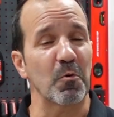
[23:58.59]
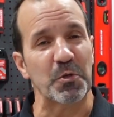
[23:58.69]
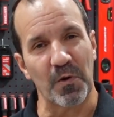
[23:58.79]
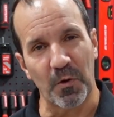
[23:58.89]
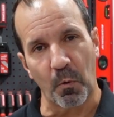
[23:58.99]
We're
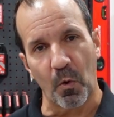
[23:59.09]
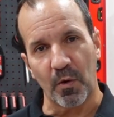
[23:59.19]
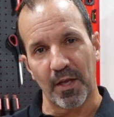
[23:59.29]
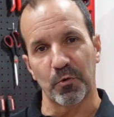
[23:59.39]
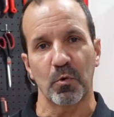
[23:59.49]
trying to grow.
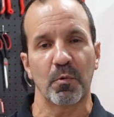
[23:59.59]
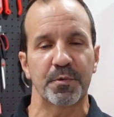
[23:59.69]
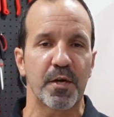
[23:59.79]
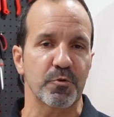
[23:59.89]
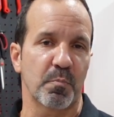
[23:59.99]
Can't do it
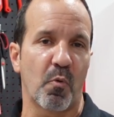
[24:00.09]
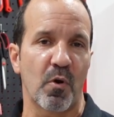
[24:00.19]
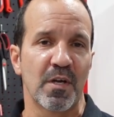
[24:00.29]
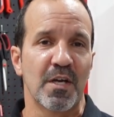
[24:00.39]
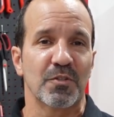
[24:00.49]
without your support.